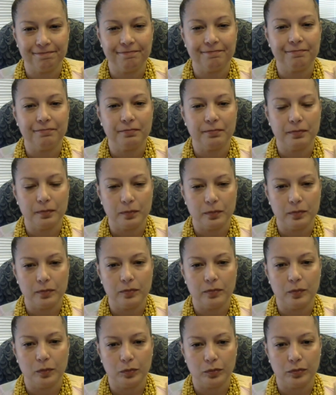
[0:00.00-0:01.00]

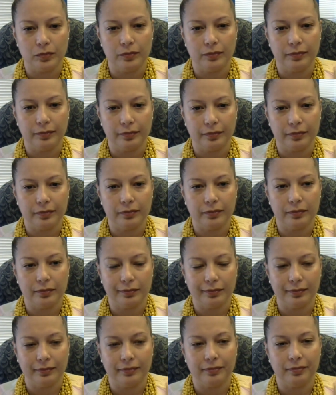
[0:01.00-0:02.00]

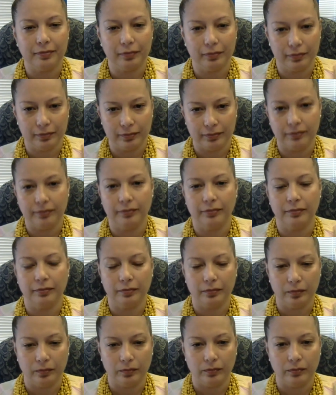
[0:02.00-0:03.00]

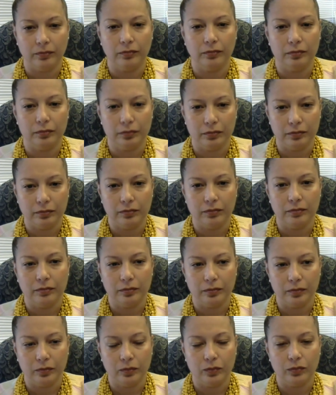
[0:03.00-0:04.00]

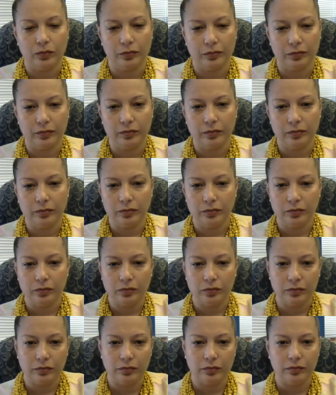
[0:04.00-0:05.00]

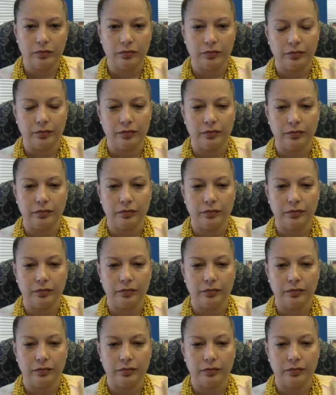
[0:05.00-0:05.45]
No words are spoken by the person on screen.